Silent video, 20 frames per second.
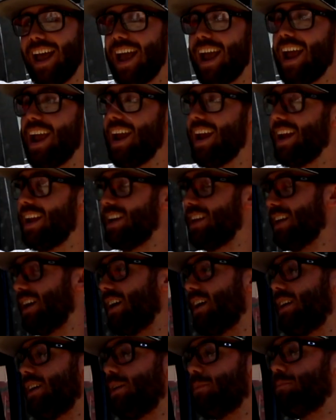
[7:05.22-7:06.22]
And
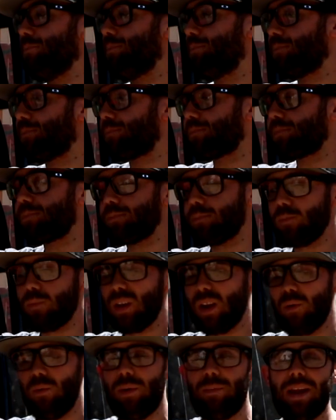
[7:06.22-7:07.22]

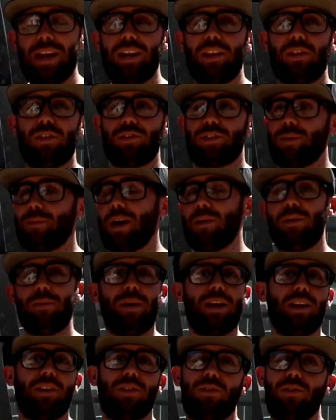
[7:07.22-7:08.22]
we made it, somehow we
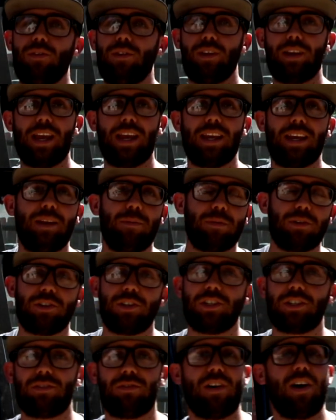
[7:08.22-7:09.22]
made it through the Gatekeeper
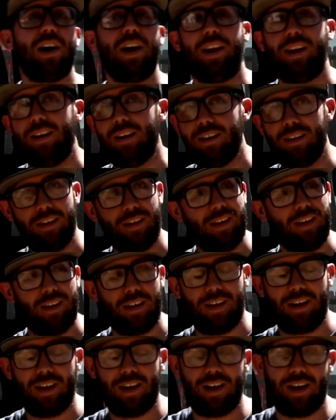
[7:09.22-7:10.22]
just fine.
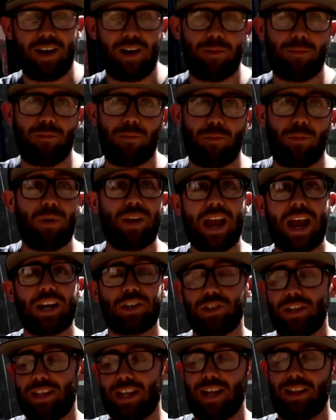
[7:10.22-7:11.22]
We
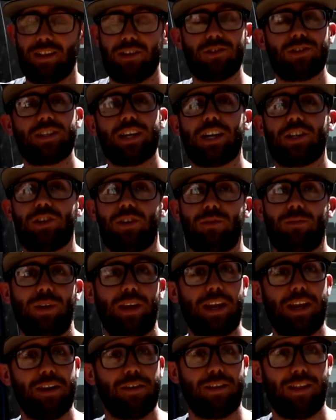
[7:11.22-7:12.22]
actually, that little section, we
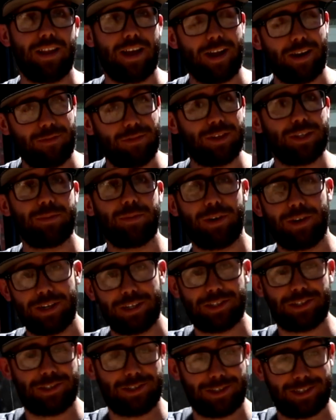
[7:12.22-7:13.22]
gained a lot of
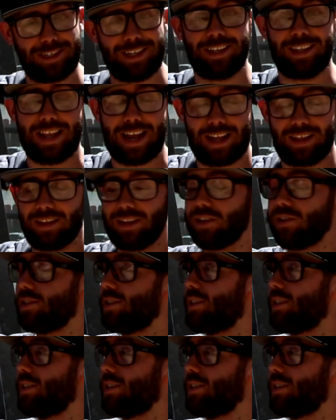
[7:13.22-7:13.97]
experience just in that little